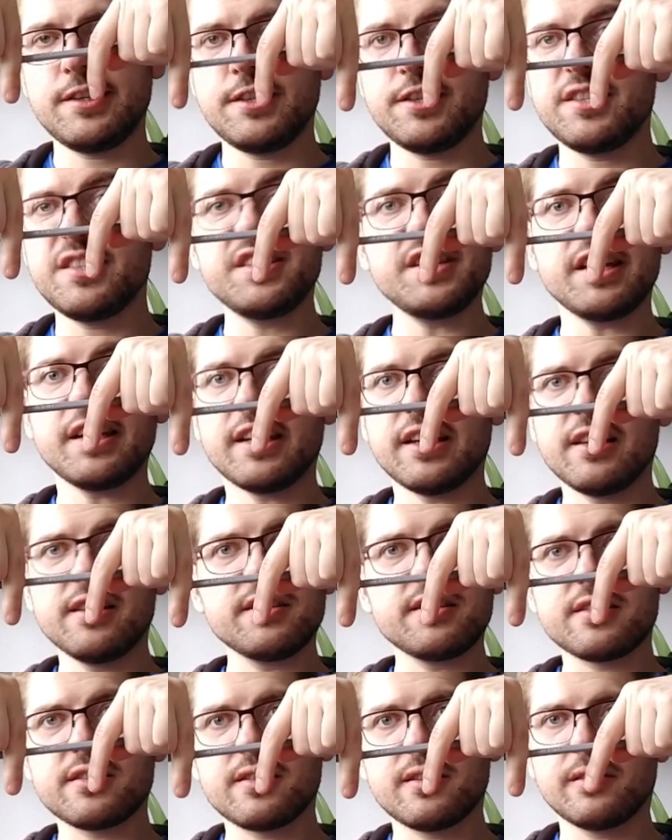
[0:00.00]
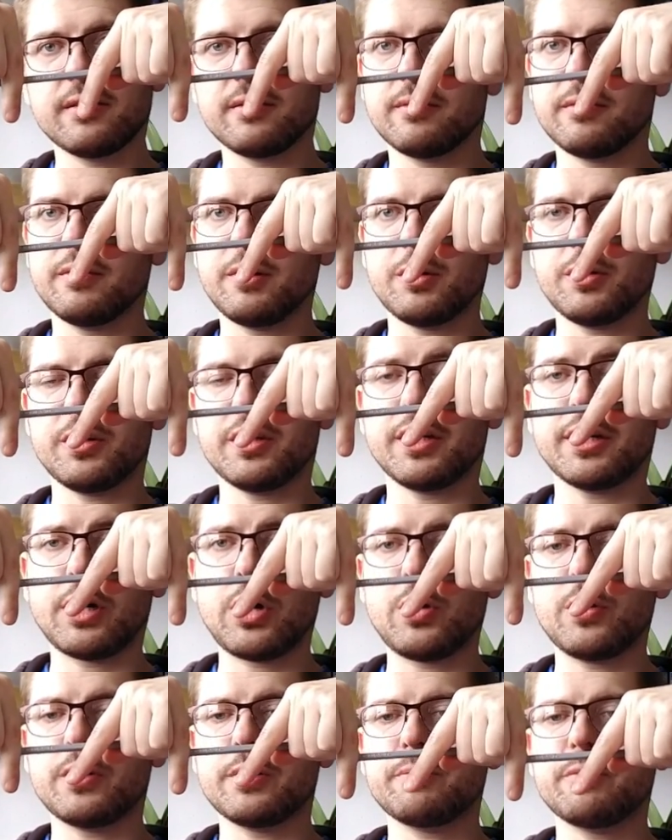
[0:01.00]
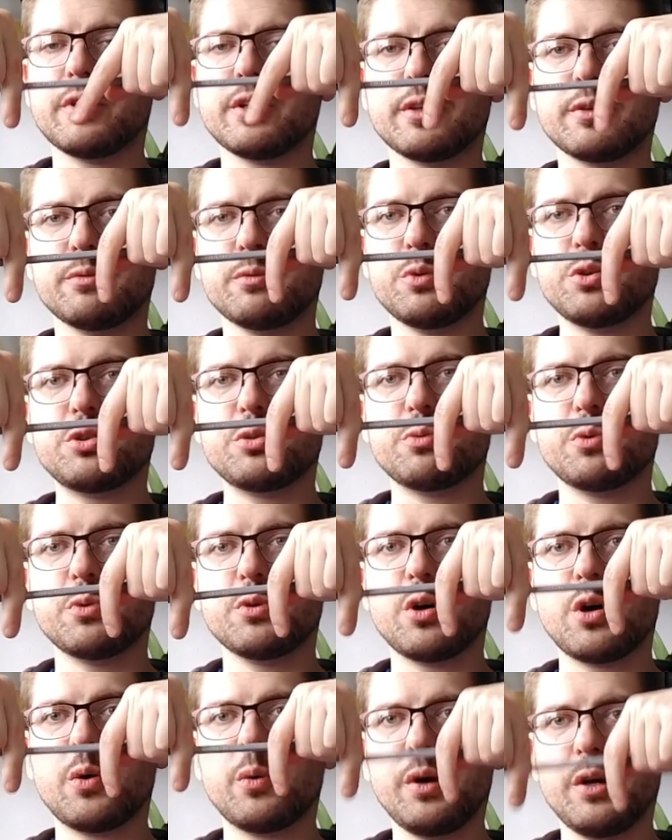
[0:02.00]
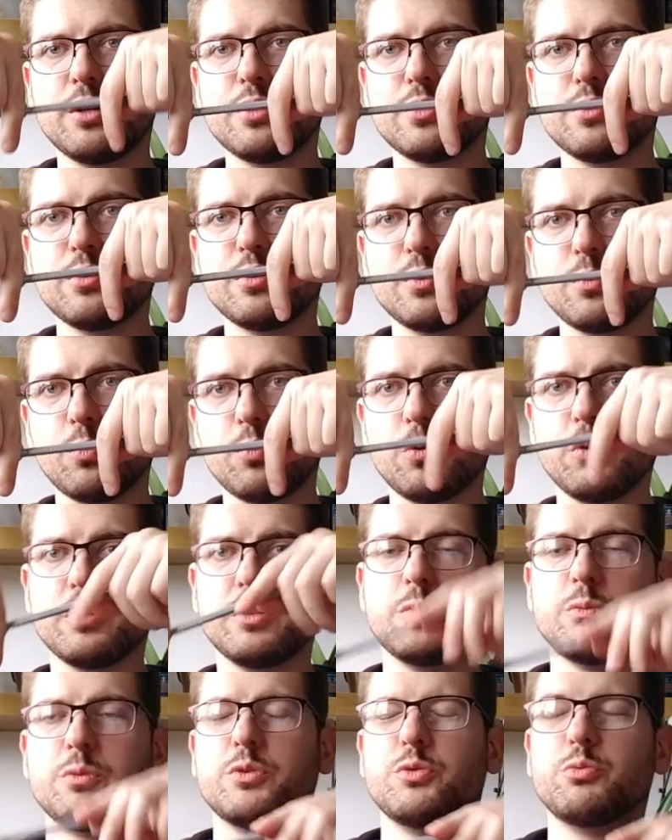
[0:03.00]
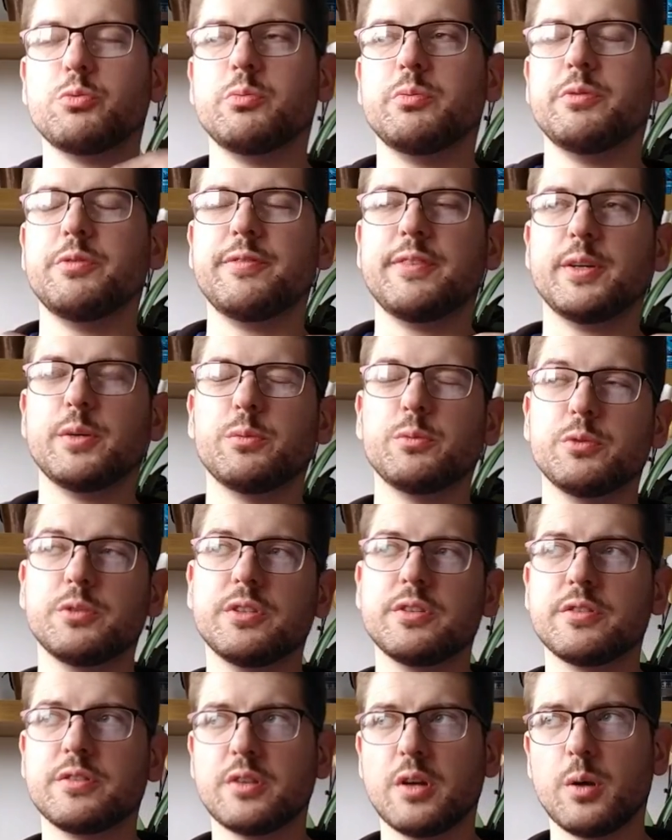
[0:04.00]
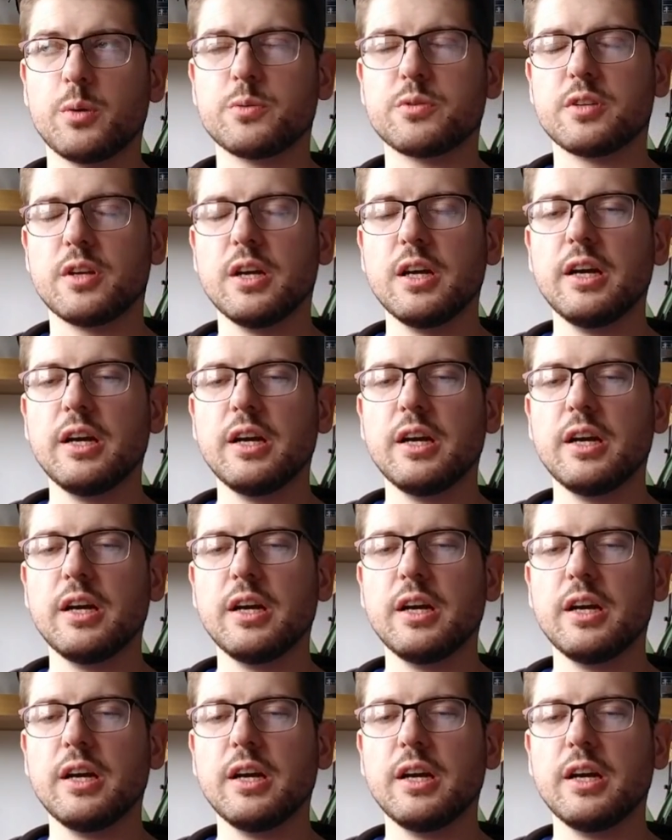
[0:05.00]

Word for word: zincs, or I call them, which will go into the water, which will be filled with the stones,